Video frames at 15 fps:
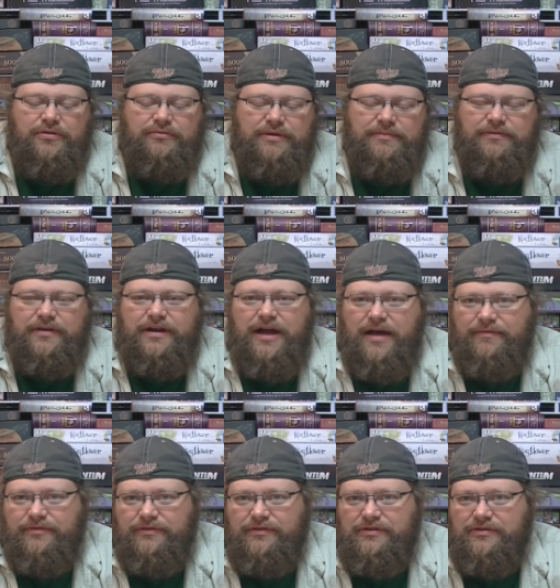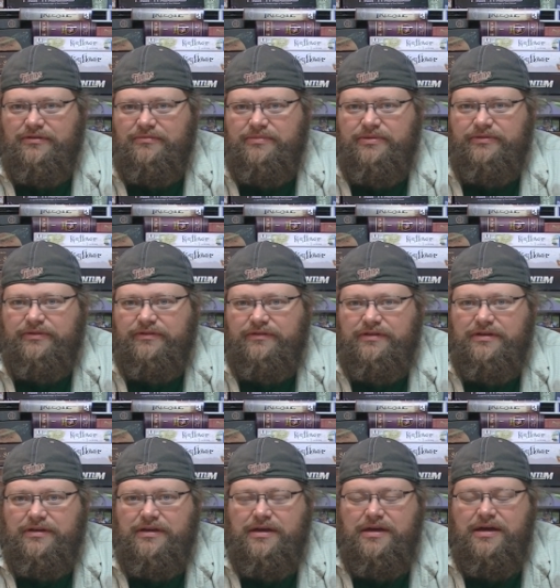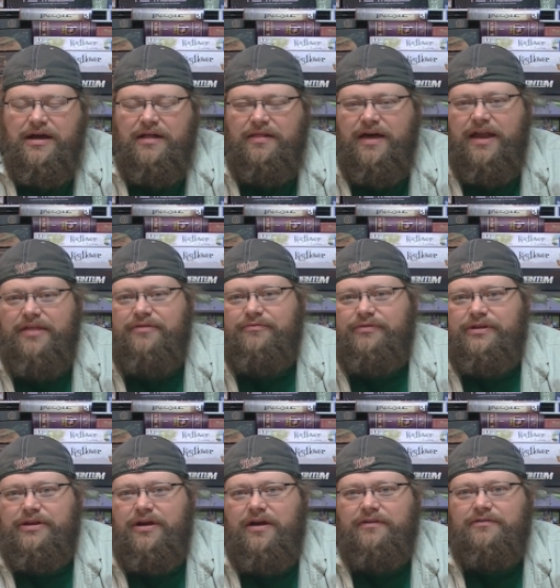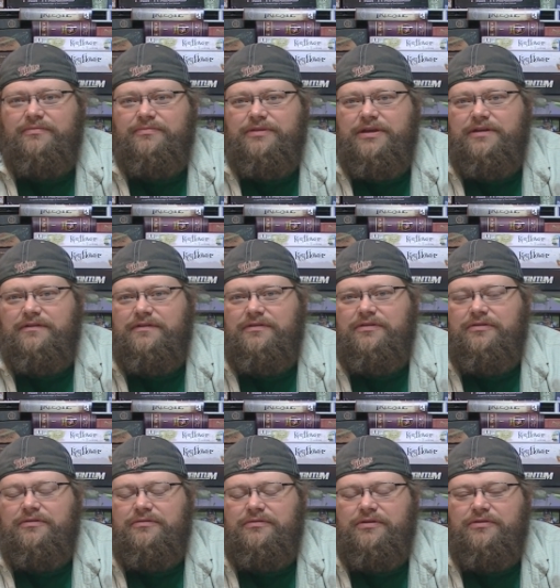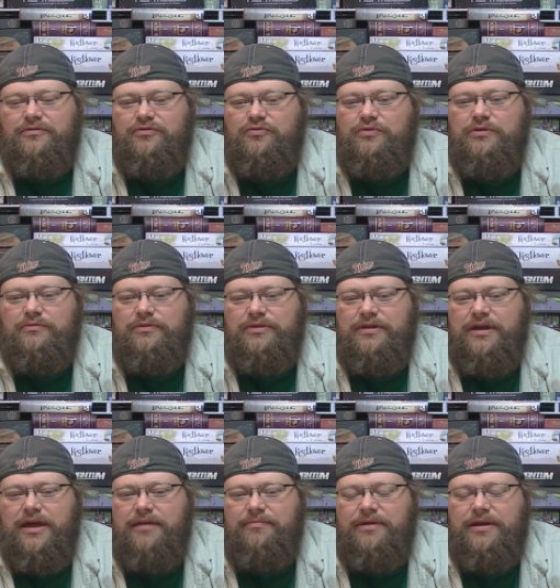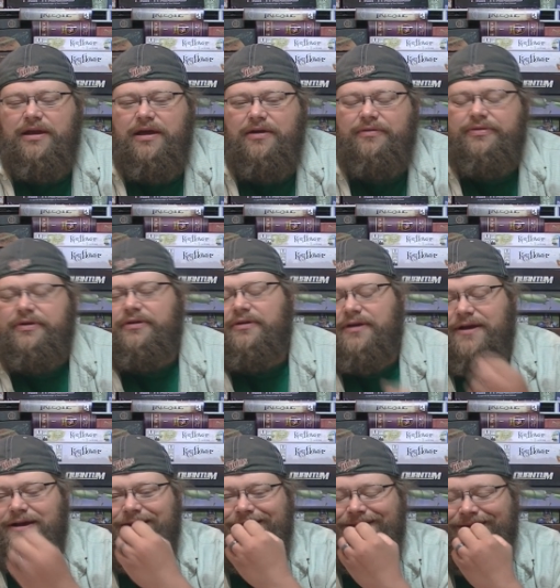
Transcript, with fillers: to the website, obviously you're going to be able to see a lot of the really awesome things that they're they're doing with the game and how they're uh,